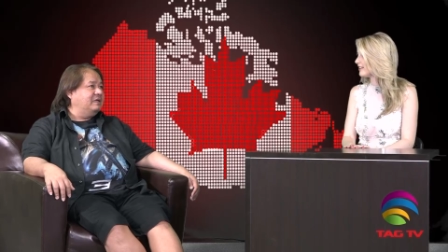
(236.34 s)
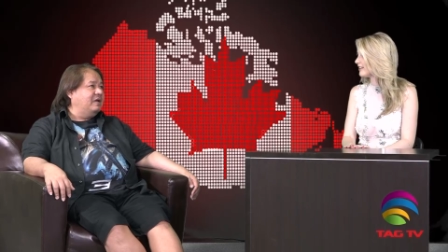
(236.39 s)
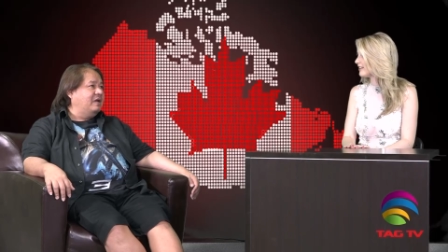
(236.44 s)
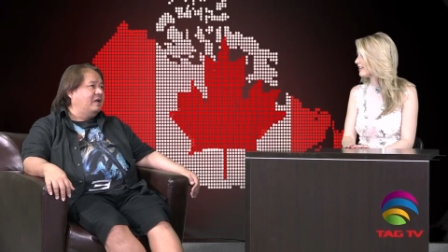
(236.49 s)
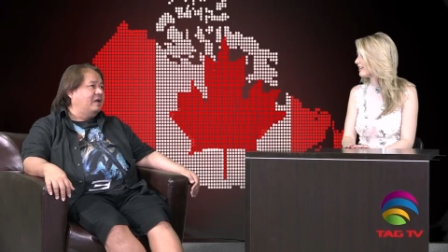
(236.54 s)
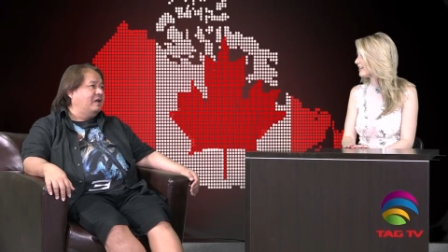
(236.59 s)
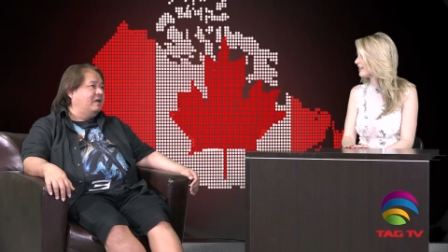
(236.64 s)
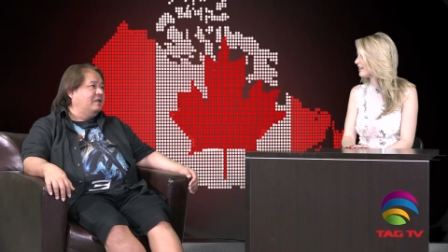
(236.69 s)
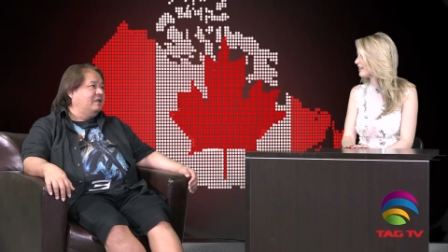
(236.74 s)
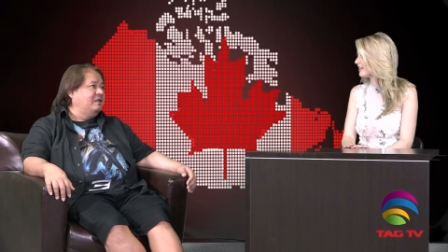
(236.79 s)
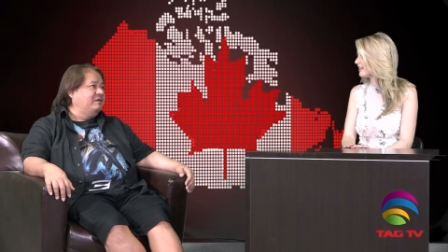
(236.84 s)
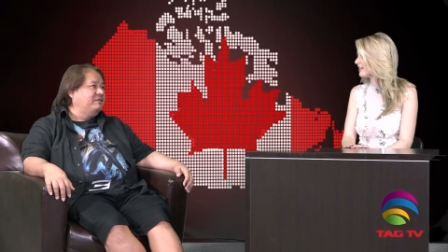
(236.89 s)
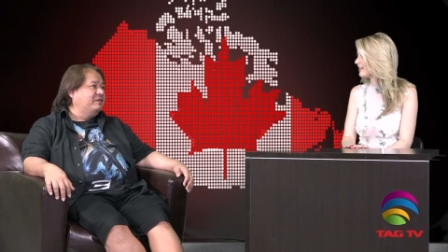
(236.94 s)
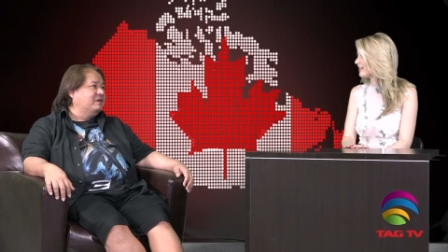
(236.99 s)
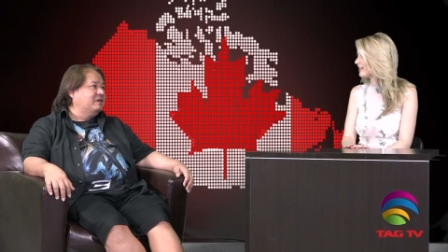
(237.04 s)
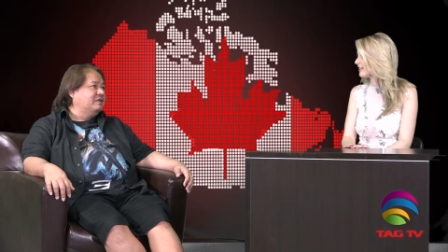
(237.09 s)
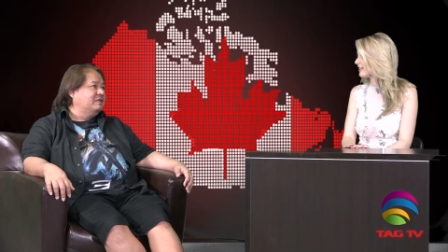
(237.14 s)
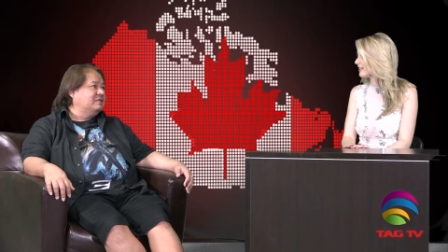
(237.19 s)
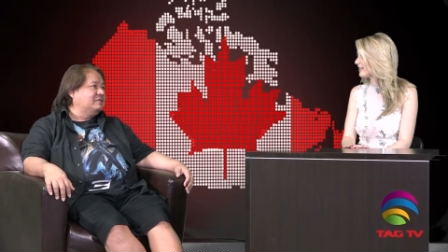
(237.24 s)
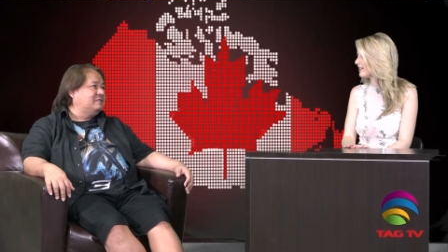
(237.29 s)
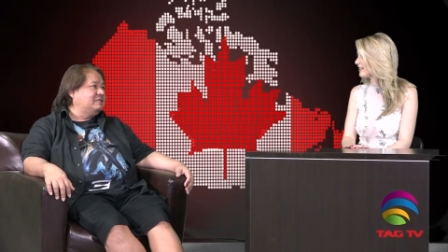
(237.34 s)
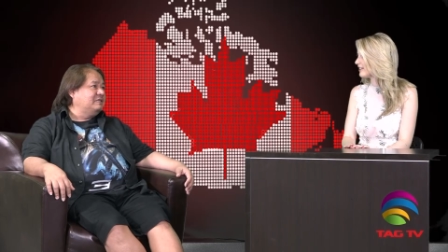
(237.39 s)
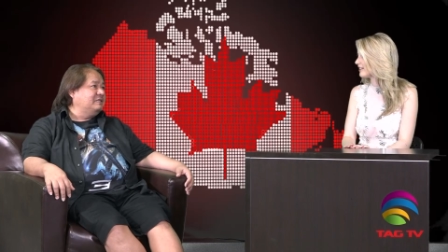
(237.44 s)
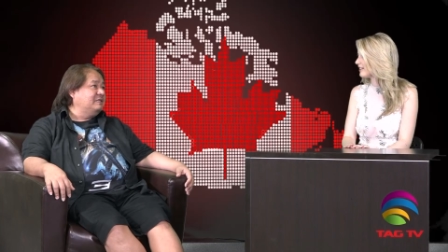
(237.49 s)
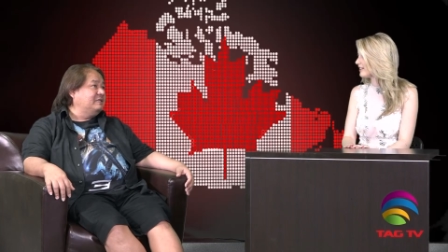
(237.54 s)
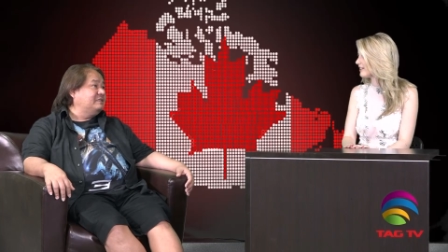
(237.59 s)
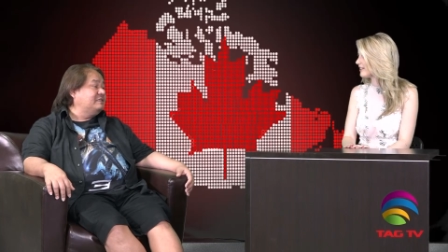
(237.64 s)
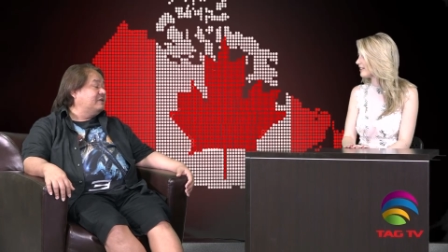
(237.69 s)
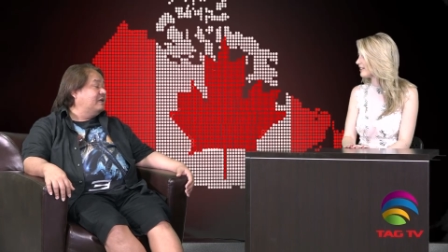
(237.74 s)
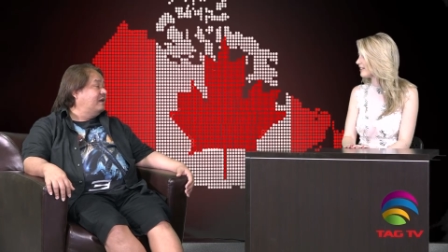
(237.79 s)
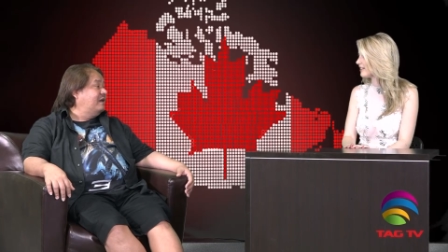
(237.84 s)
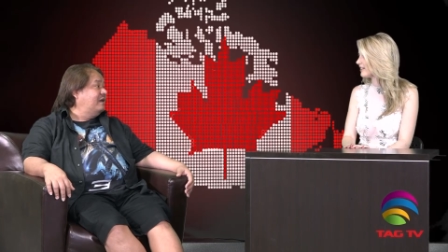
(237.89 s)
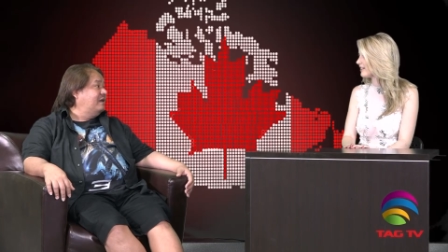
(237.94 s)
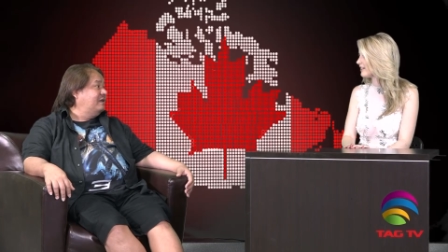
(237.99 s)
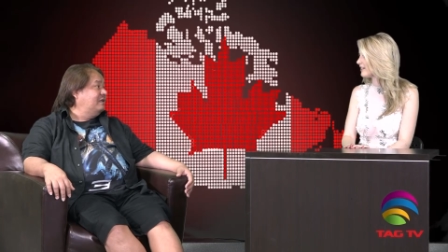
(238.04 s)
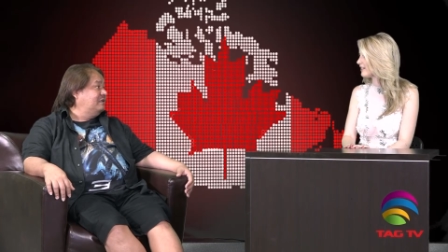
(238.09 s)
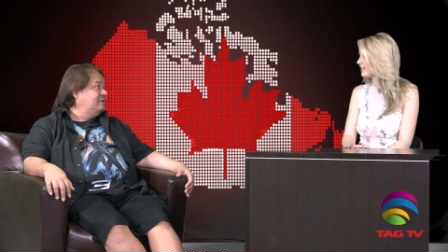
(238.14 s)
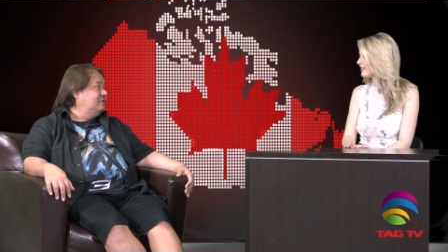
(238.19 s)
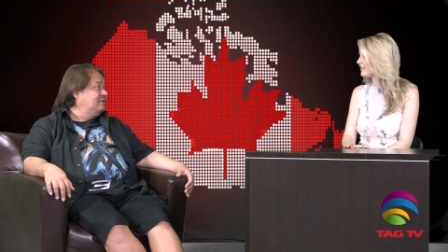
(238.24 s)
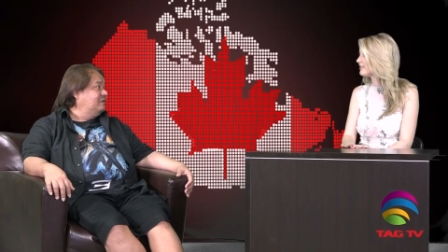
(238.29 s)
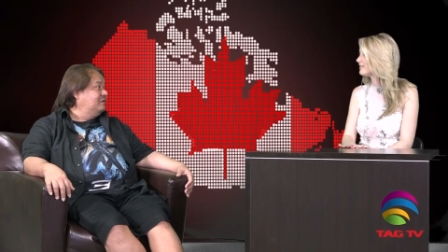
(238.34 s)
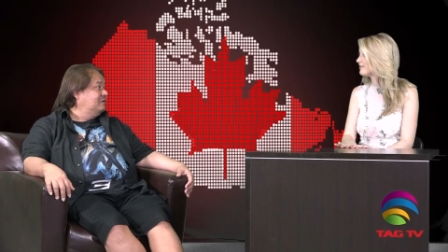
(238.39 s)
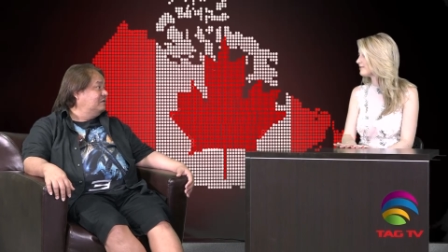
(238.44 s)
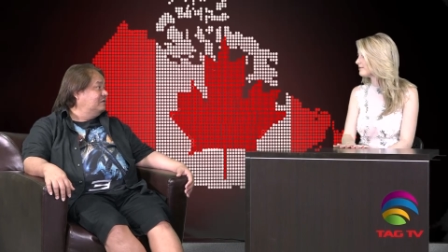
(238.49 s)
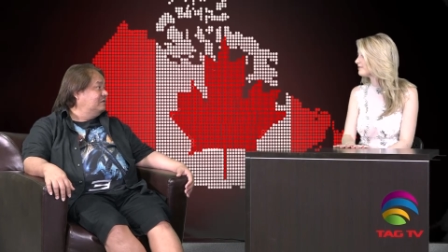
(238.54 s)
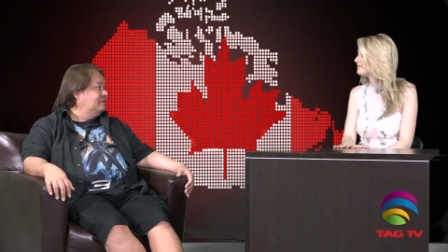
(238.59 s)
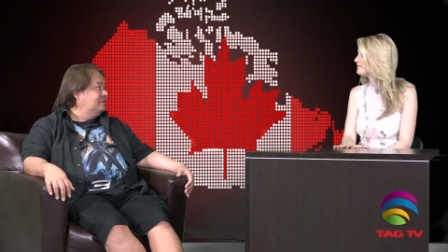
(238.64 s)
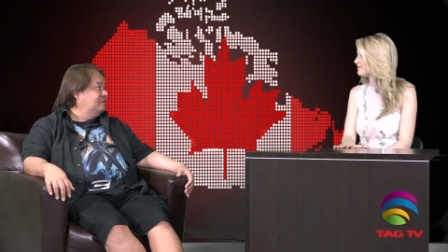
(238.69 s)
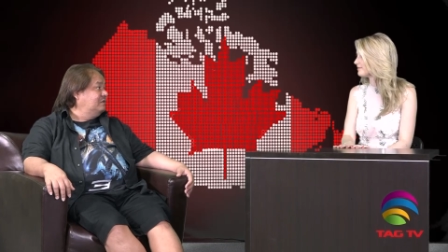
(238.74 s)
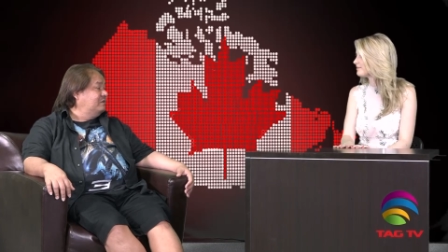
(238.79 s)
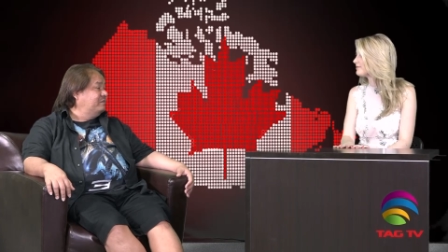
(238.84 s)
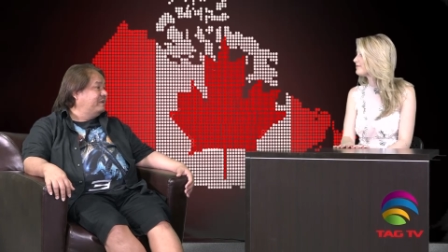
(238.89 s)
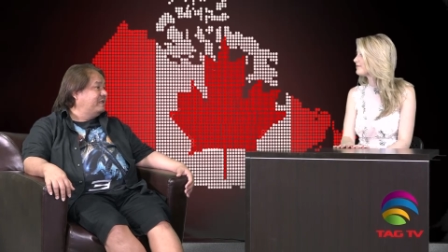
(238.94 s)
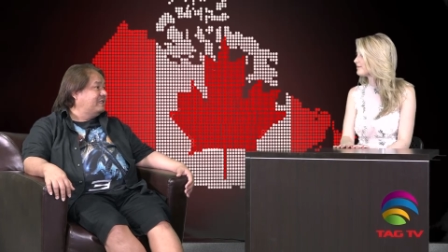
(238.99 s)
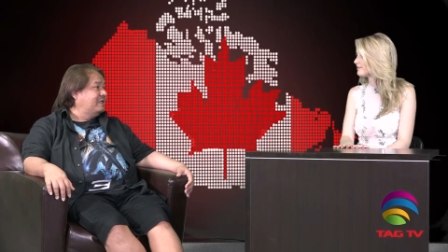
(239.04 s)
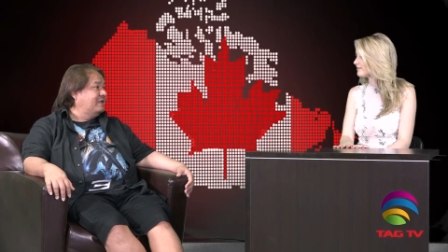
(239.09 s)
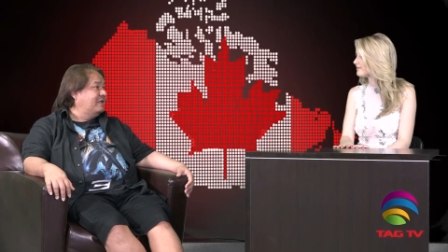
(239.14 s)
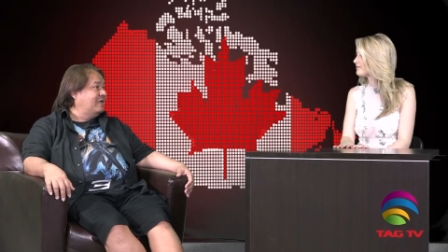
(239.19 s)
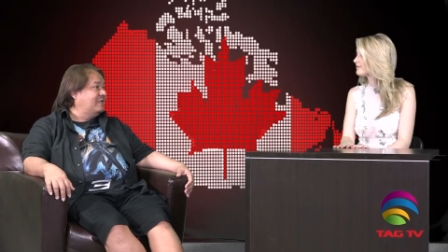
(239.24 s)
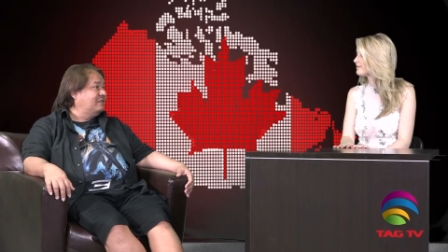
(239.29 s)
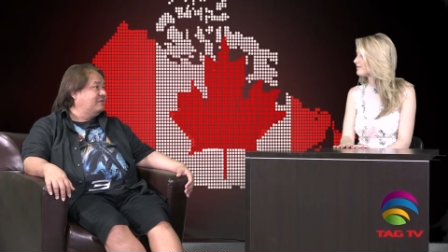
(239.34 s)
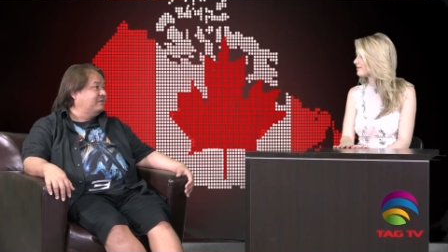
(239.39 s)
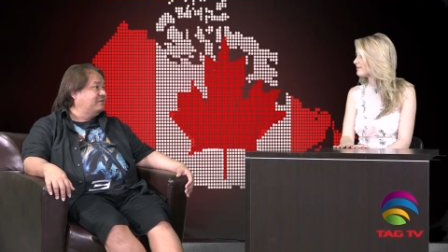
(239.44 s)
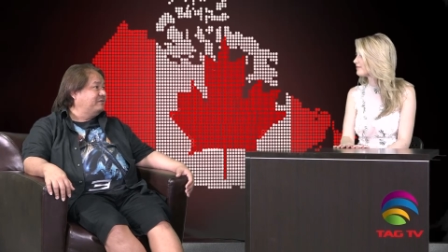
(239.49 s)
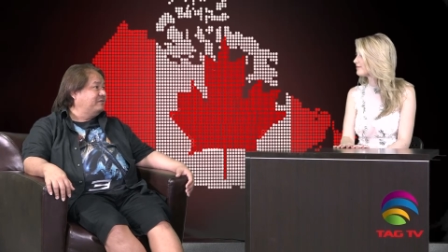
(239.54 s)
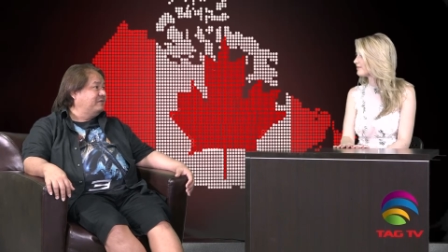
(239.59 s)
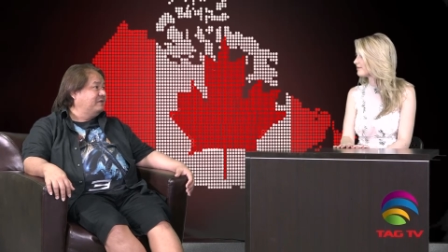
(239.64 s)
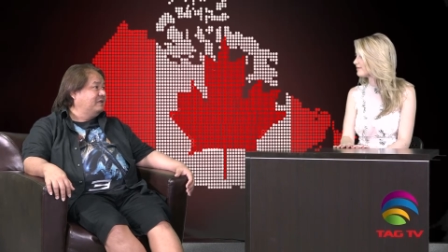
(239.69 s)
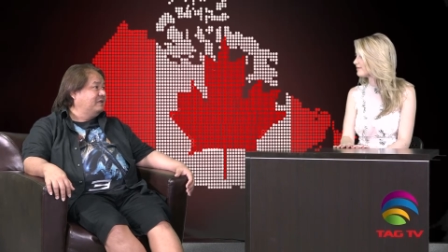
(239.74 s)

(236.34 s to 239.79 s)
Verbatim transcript: uh, living on the street, it's hard. You you met a lot of